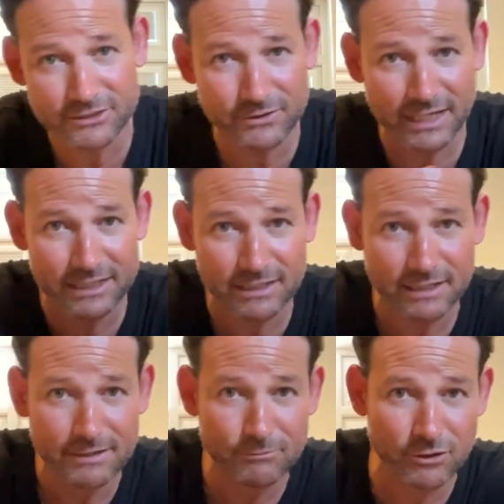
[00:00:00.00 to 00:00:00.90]
So you had the
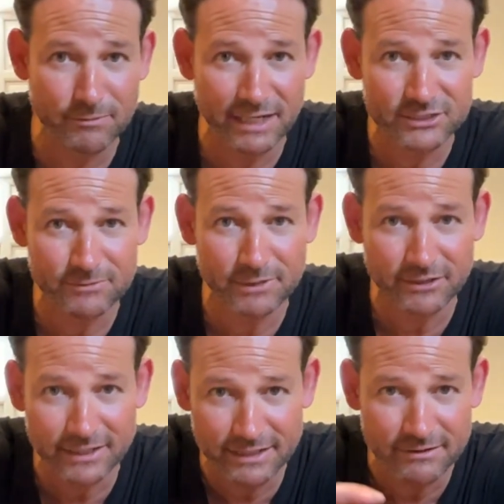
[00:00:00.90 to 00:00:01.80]
Muromachi
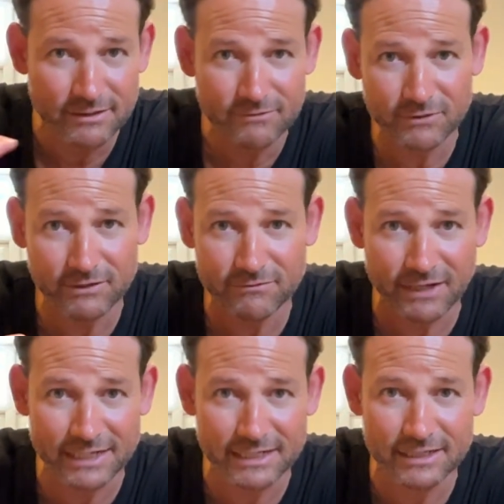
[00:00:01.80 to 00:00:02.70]
period, full of
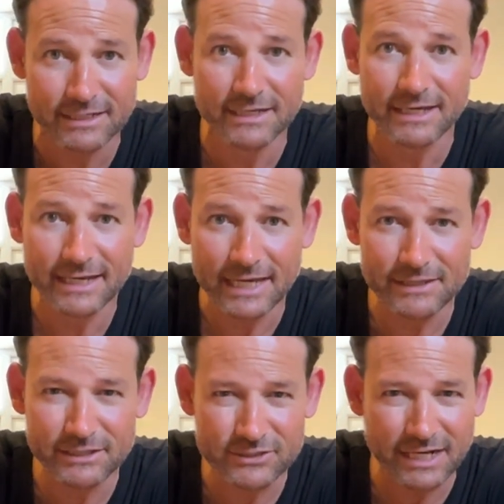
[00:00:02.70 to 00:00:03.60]
fighting, and
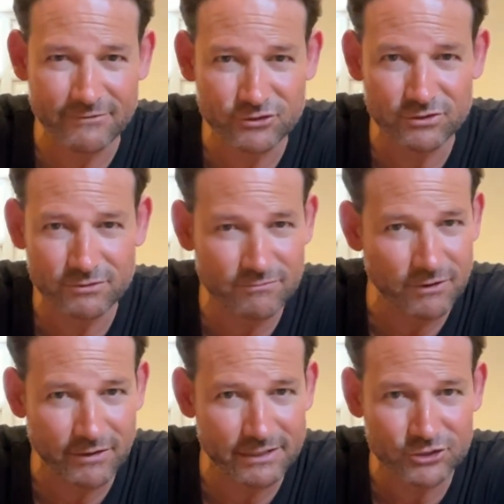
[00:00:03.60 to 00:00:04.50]
then this kind of
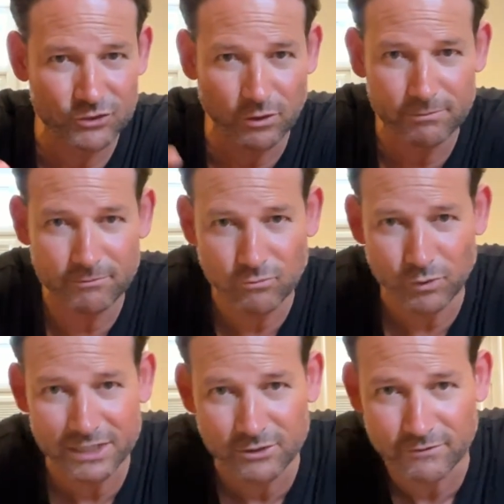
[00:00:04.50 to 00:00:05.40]
very short
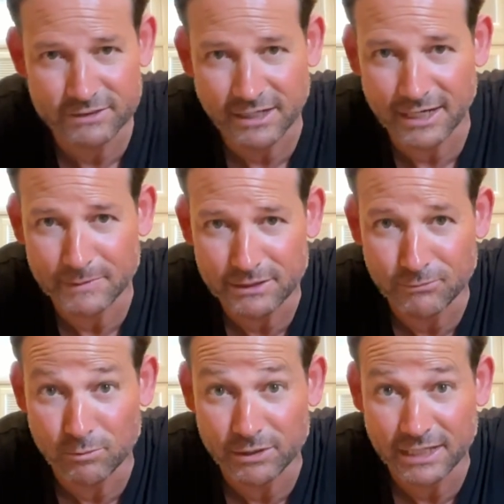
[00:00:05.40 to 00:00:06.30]
window of time in the
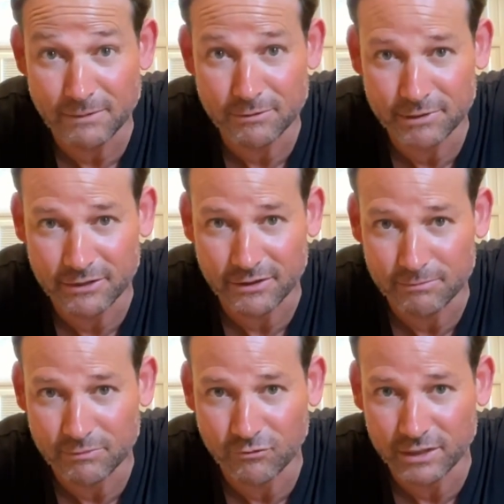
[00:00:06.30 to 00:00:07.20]
Momoyama period
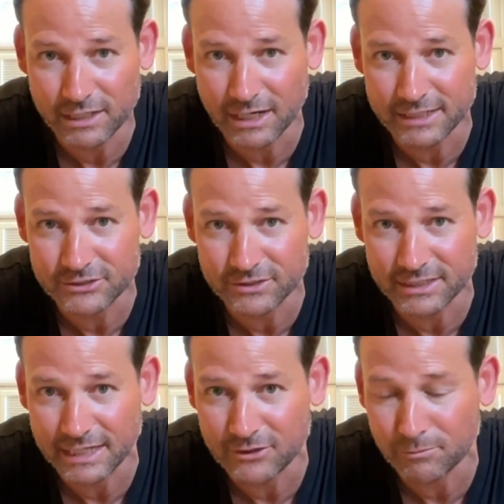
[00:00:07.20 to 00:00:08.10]
before you got into
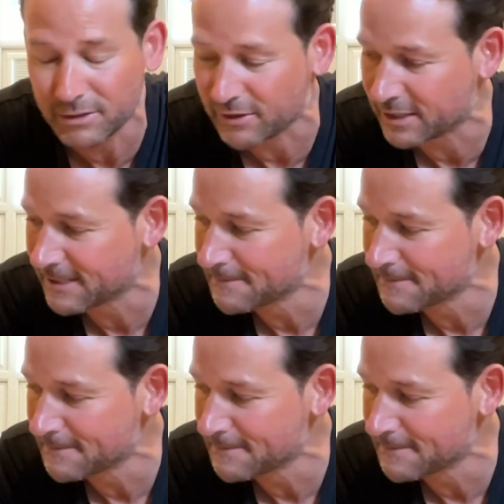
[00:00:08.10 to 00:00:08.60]
the Edo period.